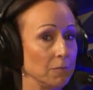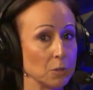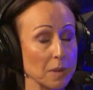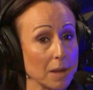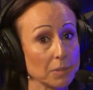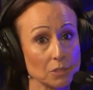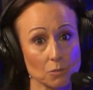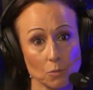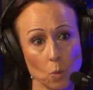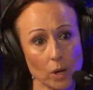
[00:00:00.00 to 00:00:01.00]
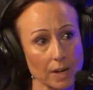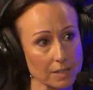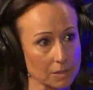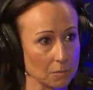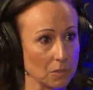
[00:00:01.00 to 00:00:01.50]
to be able to
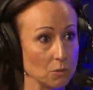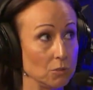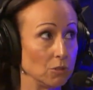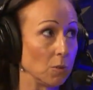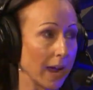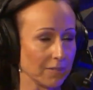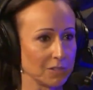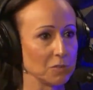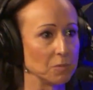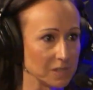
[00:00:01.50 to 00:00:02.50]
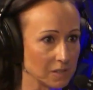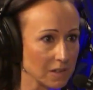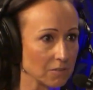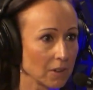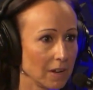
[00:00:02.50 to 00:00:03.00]
orgasm, you do have to
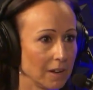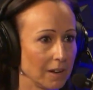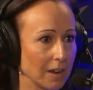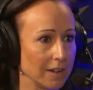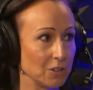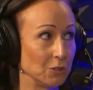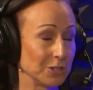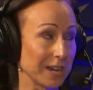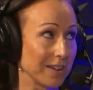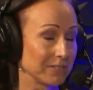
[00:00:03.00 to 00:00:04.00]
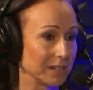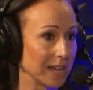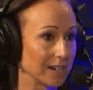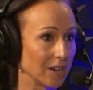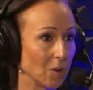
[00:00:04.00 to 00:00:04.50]
receive, and you just have to
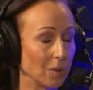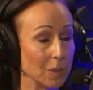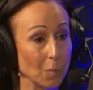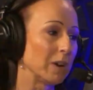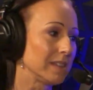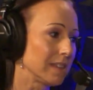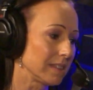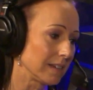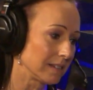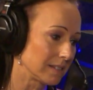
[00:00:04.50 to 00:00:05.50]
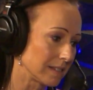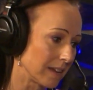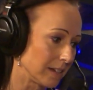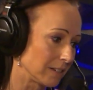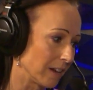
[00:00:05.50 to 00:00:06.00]
let go. And one of the things
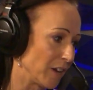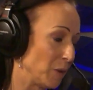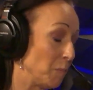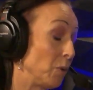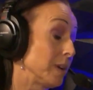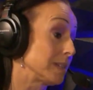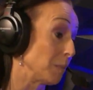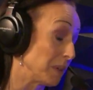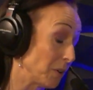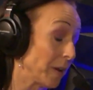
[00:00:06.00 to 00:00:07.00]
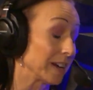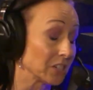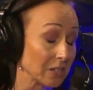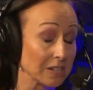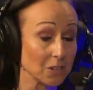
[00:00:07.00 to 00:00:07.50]
that Marissa Peer
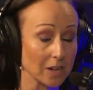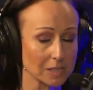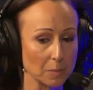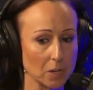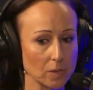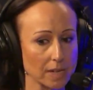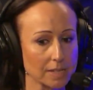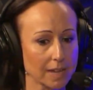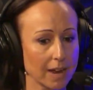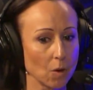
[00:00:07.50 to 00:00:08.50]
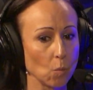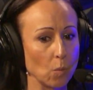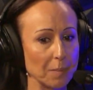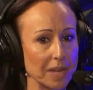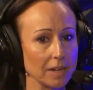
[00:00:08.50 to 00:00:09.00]
actually talks about is how
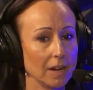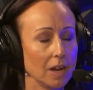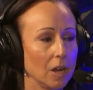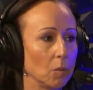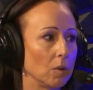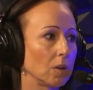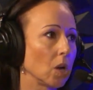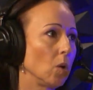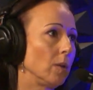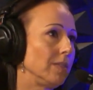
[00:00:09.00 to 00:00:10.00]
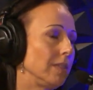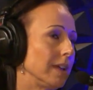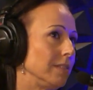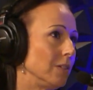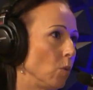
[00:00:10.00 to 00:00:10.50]
women will go and
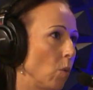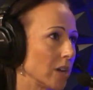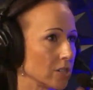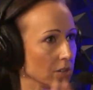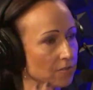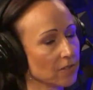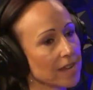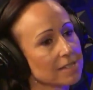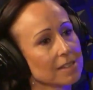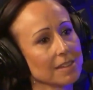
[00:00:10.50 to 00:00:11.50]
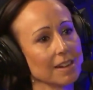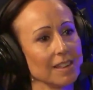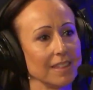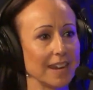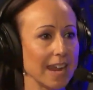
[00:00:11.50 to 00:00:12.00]
they'll wash their face at the
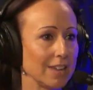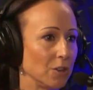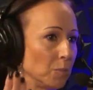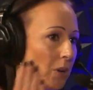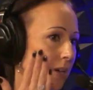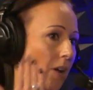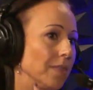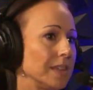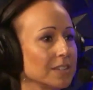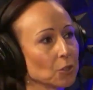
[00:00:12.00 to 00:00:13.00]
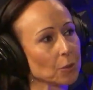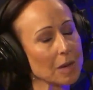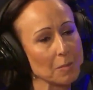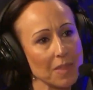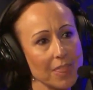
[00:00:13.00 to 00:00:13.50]
end of the day, and they're putting on this
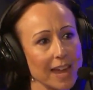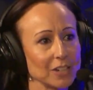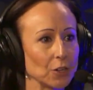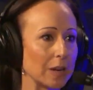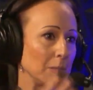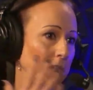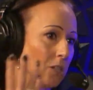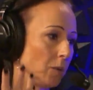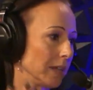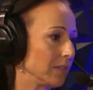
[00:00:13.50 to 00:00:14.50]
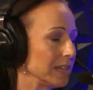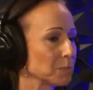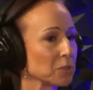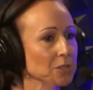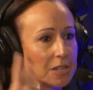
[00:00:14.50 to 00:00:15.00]
cream and that cream and doing this
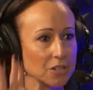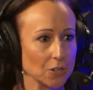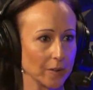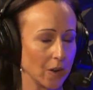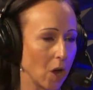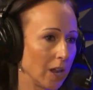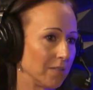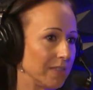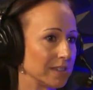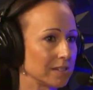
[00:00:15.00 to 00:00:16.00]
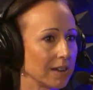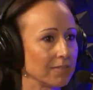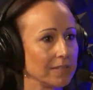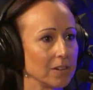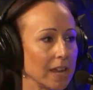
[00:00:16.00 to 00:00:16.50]
procedure and all of this
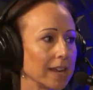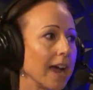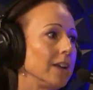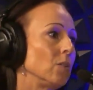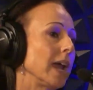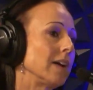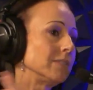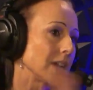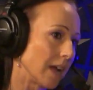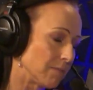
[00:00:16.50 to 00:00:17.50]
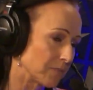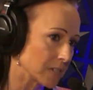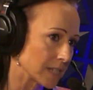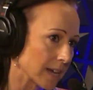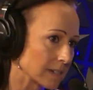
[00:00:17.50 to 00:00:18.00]
stuff, and they're like, I don't have time
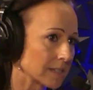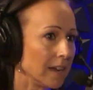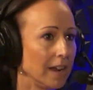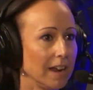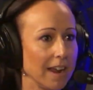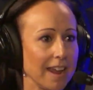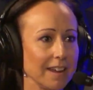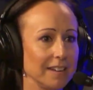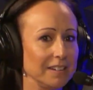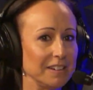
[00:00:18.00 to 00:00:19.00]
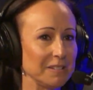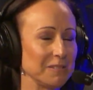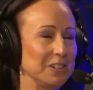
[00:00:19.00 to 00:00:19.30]
for sex. And